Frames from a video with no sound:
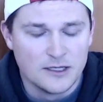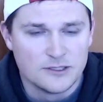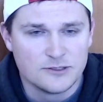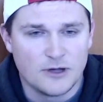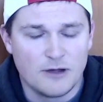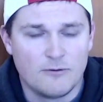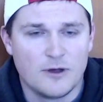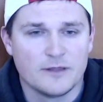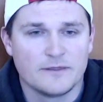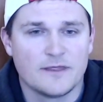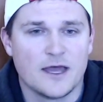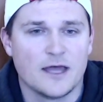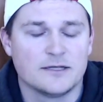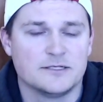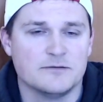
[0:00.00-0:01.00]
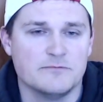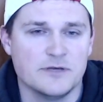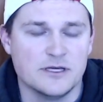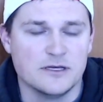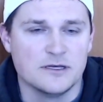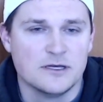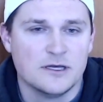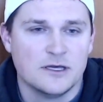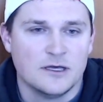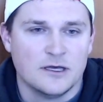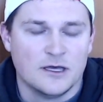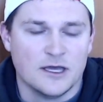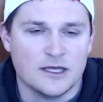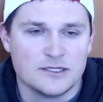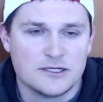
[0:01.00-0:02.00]
So I want that to be
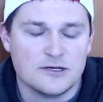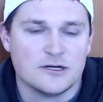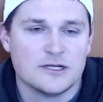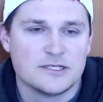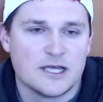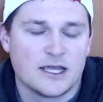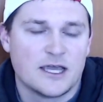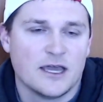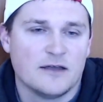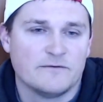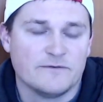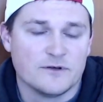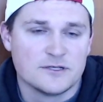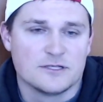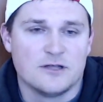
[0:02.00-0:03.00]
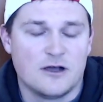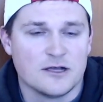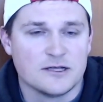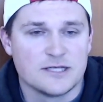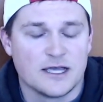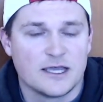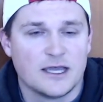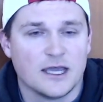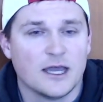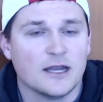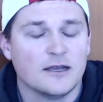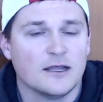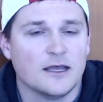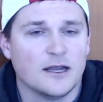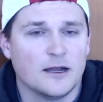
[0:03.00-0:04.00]
as good as I can for as long as I
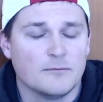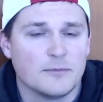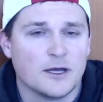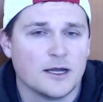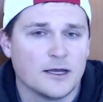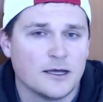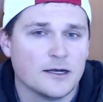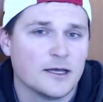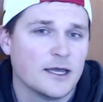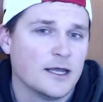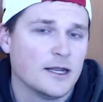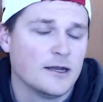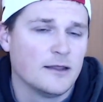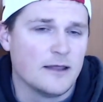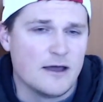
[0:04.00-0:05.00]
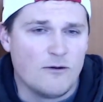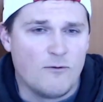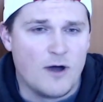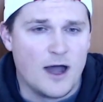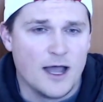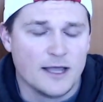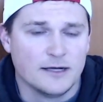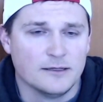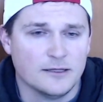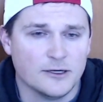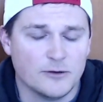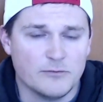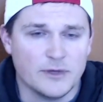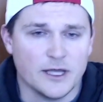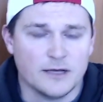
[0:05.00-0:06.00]
can, and I'm kind of going to get into that why in a
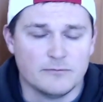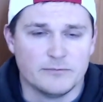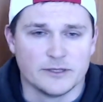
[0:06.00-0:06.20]
little bit.